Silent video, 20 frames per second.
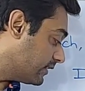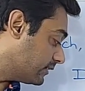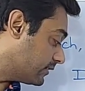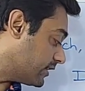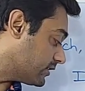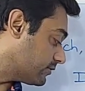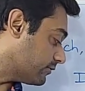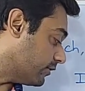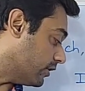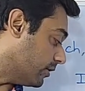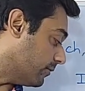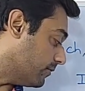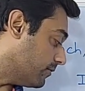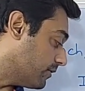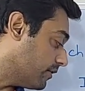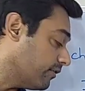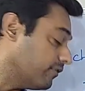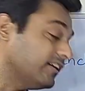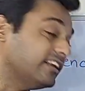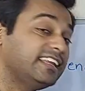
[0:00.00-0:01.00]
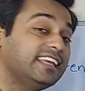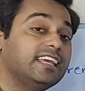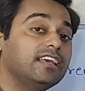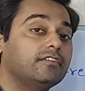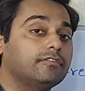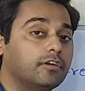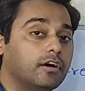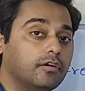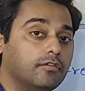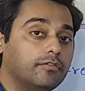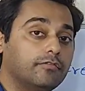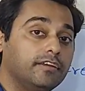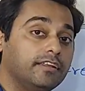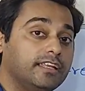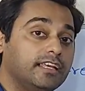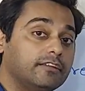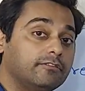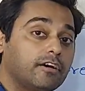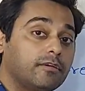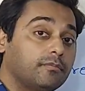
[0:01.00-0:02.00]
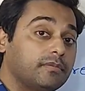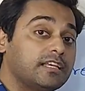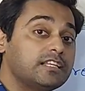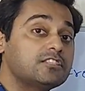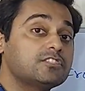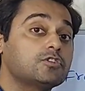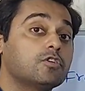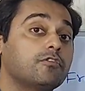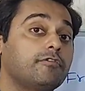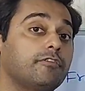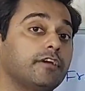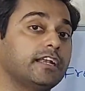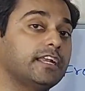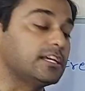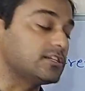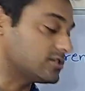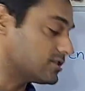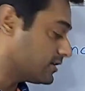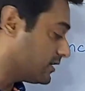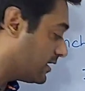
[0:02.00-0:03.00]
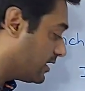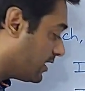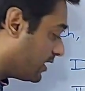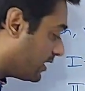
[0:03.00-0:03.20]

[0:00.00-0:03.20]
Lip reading: this verb, finir verb. Finir verb means to finish.